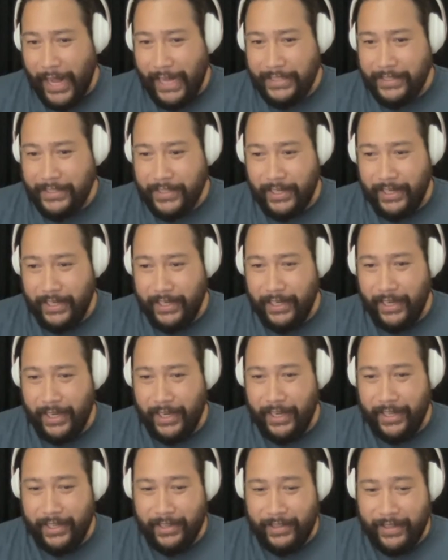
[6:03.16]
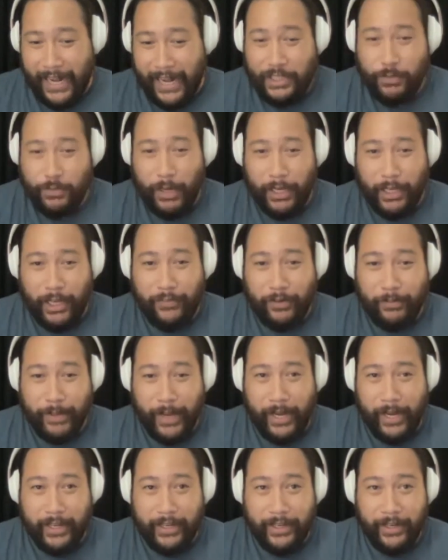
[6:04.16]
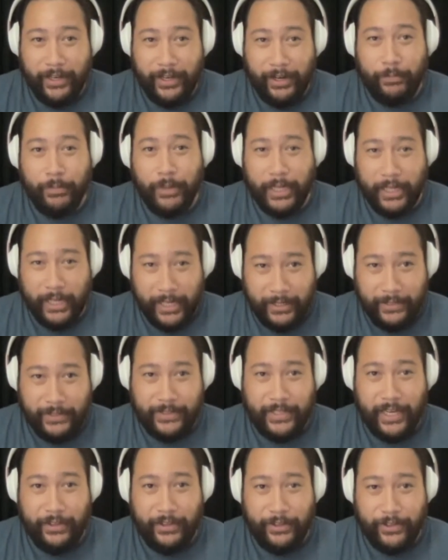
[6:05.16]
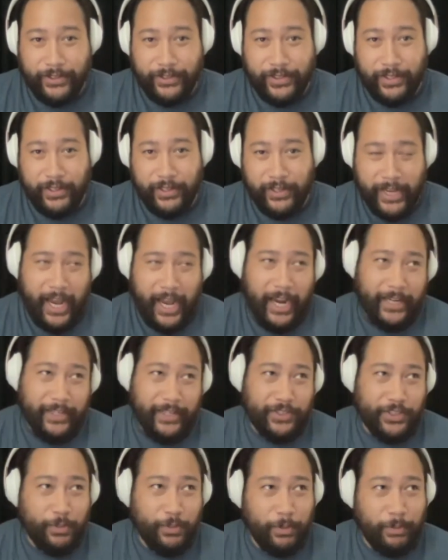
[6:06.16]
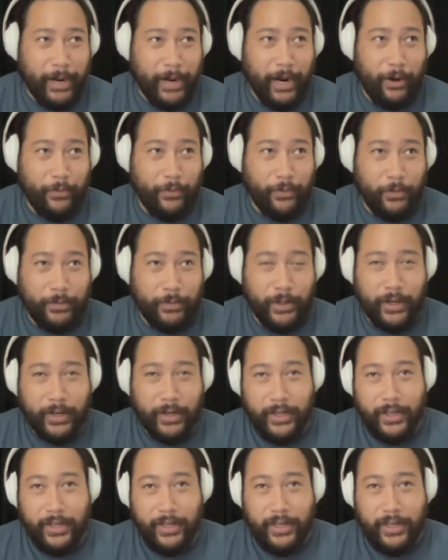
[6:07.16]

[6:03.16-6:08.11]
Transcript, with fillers: that's the uh that's what i love about it you know but like you said there's the yeah he's super powerful but